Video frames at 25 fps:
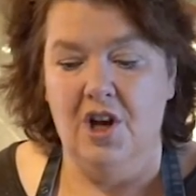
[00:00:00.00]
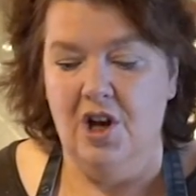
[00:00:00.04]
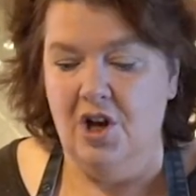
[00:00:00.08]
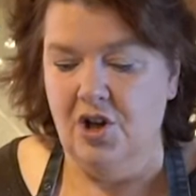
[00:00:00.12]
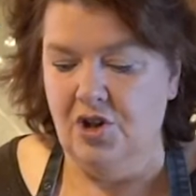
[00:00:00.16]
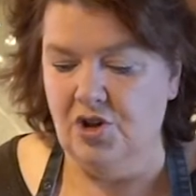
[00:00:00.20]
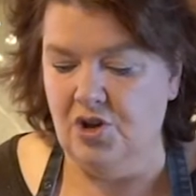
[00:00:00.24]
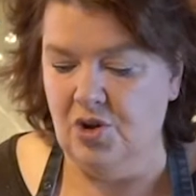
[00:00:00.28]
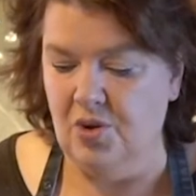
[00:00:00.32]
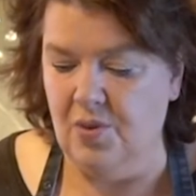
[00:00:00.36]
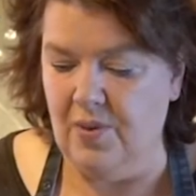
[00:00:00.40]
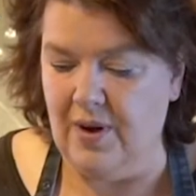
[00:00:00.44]

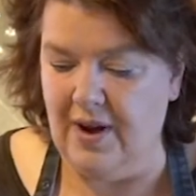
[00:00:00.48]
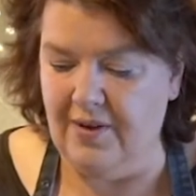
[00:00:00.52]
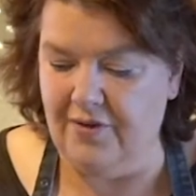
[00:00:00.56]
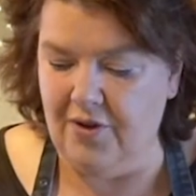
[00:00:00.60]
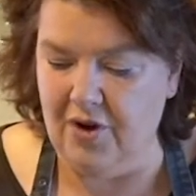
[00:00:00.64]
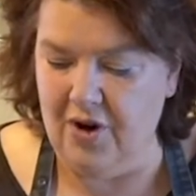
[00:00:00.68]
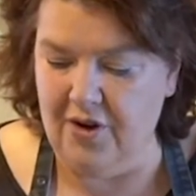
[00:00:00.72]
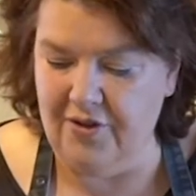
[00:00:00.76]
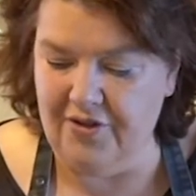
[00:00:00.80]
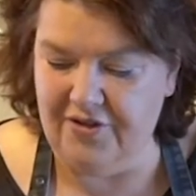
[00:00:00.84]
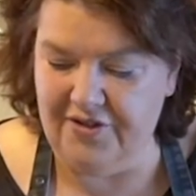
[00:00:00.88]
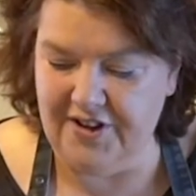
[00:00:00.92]
So I've
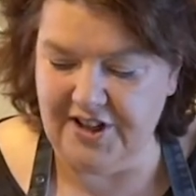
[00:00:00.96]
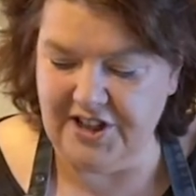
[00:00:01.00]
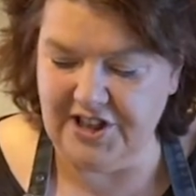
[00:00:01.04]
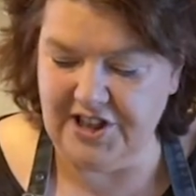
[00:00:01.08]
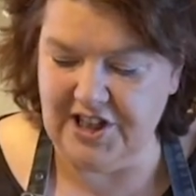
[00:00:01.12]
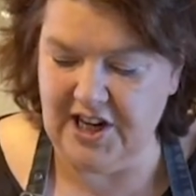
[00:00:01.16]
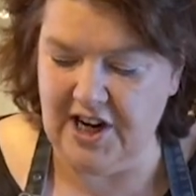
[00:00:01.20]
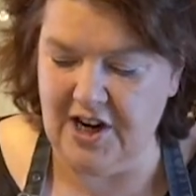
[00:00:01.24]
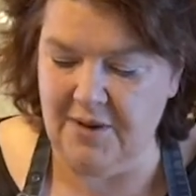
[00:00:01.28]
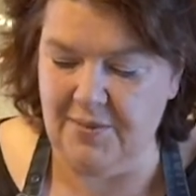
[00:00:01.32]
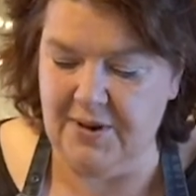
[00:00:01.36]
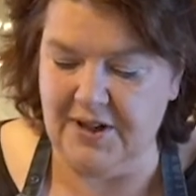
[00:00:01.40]
got fish
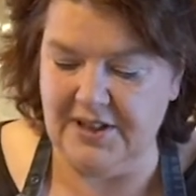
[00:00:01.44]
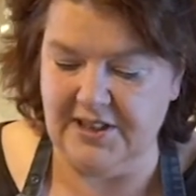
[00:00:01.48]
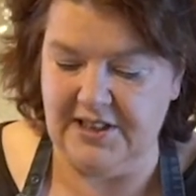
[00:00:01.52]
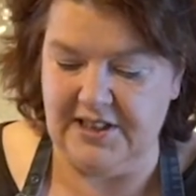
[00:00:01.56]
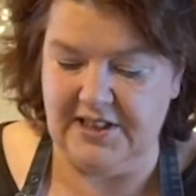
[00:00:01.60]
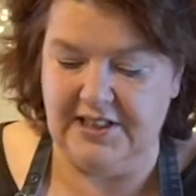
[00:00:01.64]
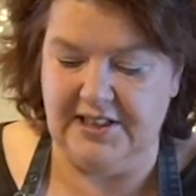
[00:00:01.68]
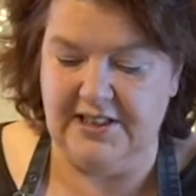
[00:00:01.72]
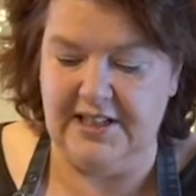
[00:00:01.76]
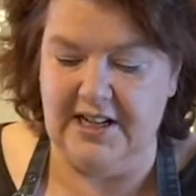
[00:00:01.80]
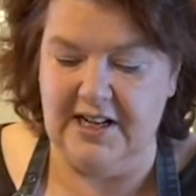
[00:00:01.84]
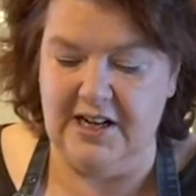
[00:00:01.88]
here, but it's
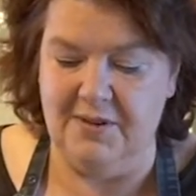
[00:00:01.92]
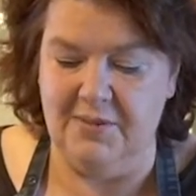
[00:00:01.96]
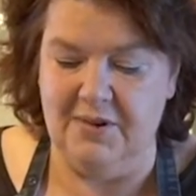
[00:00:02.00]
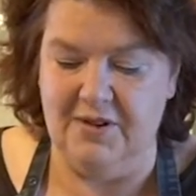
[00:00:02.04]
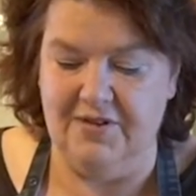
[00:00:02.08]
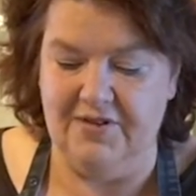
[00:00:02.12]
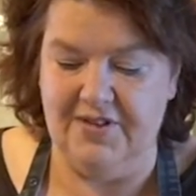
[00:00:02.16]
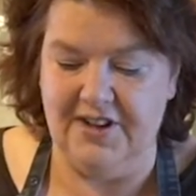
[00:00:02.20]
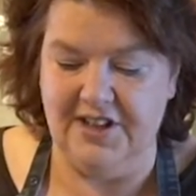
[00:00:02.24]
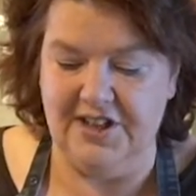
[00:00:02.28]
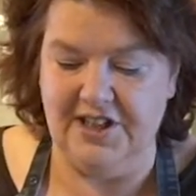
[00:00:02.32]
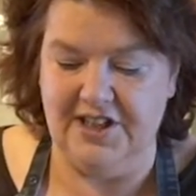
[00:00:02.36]
sustainable
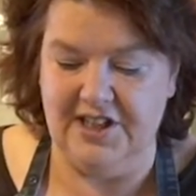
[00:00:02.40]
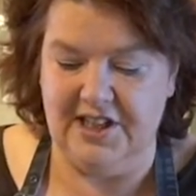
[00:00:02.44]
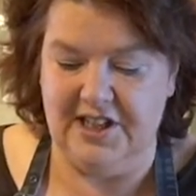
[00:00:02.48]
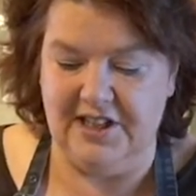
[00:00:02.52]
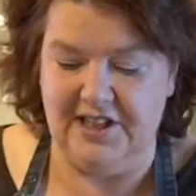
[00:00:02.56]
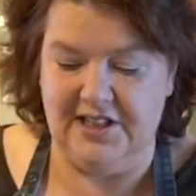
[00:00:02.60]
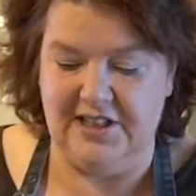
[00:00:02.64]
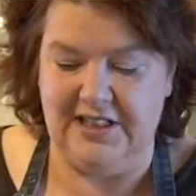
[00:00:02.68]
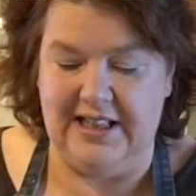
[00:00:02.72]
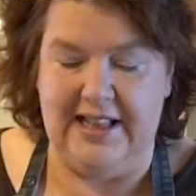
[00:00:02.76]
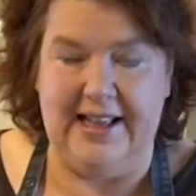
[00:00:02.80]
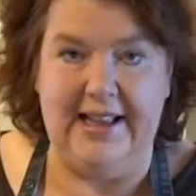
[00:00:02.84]
fish,
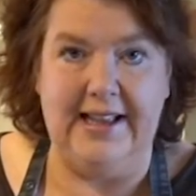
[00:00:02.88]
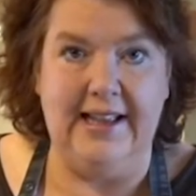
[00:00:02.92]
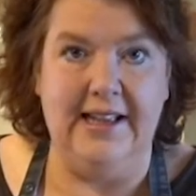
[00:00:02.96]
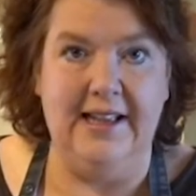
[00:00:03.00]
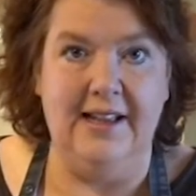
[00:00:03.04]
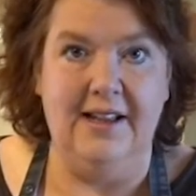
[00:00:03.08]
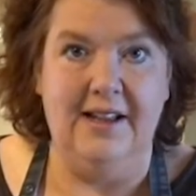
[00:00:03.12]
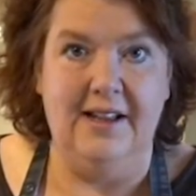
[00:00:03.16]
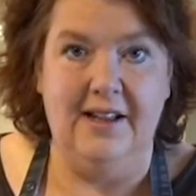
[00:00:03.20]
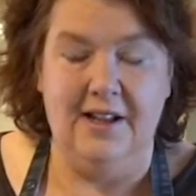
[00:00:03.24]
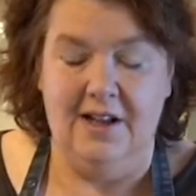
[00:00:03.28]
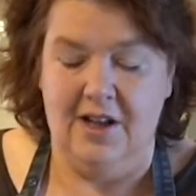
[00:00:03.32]
it's ling.